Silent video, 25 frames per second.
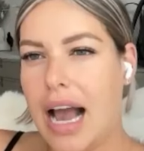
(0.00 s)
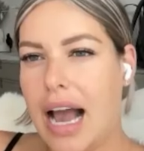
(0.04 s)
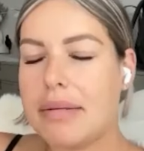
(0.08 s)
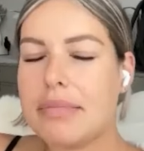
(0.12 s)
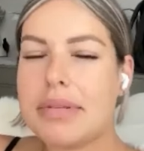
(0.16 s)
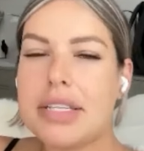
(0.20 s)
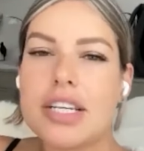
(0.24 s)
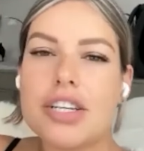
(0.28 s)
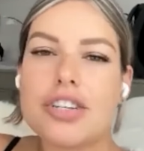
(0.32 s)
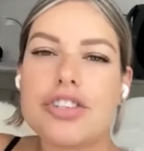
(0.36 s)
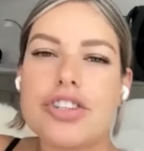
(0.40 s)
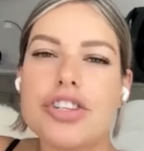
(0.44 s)

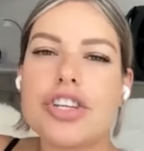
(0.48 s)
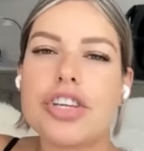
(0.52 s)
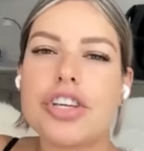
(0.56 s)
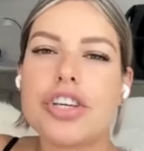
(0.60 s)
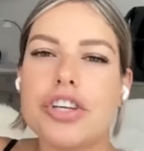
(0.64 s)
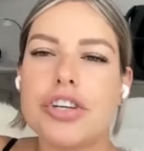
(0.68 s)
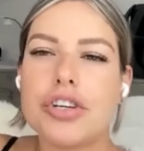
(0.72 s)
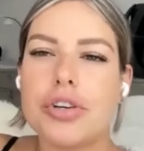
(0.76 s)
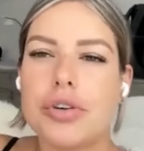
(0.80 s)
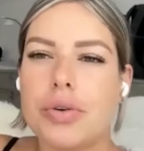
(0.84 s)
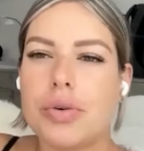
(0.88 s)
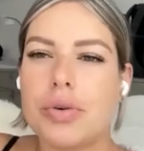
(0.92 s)
I'm teaching
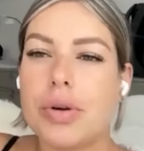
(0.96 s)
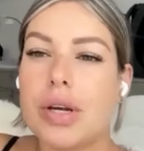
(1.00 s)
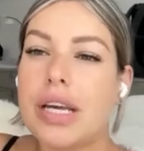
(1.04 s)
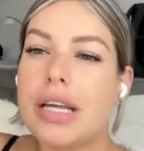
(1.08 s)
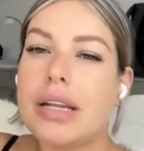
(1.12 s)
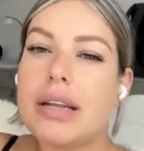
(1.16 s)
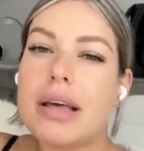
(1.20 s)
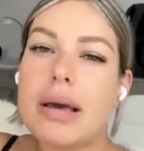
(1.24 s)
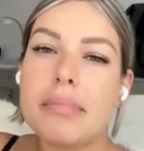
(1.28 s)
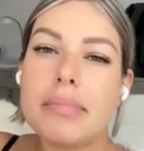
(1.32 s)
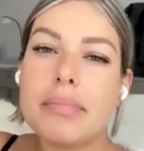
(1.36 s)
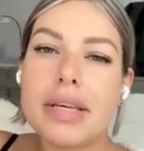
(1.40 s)
you
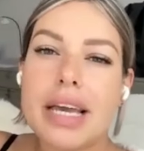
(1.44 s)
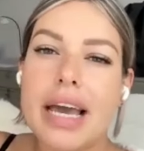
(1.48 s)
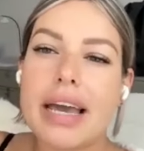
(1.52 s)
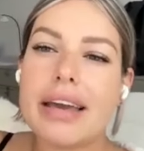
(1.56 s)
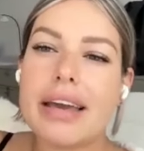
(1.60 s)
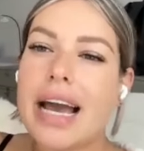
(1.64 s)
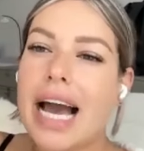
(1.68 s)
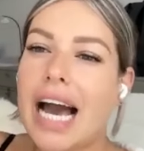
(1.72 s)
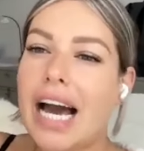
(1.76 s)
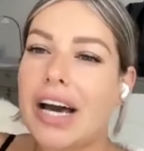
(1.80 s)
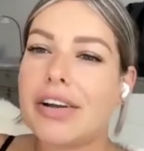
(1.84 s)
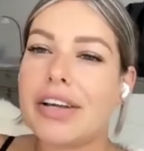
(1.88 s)
in
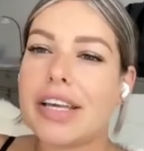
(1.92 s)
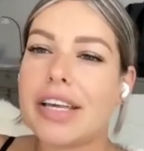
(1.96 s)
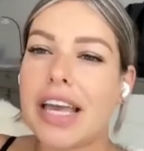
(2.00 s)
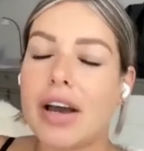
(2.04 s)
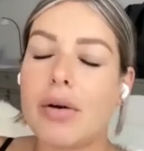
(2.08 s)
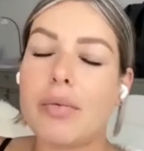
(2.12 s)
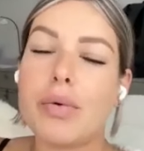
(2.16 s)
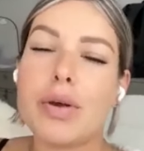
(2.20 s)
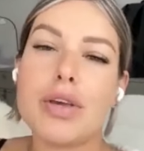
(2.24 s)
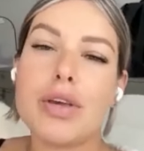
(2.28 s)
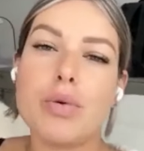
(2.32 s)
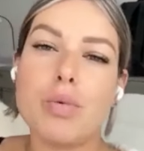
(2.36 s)
MBA how to
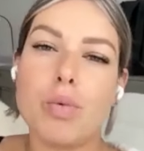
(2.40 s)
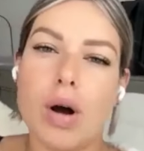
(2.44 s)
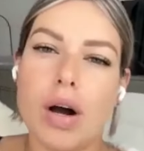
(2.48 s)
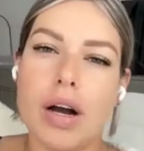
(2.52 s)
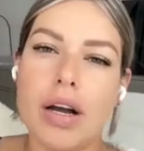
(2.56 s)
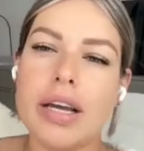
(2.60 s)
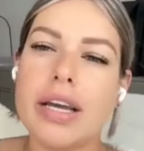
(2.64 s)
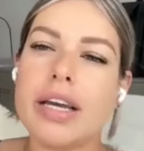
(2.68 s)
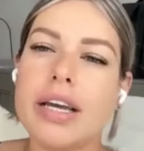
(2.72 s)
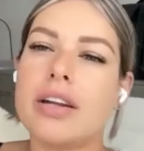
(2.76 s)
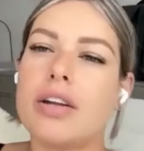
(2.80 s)
get what you want.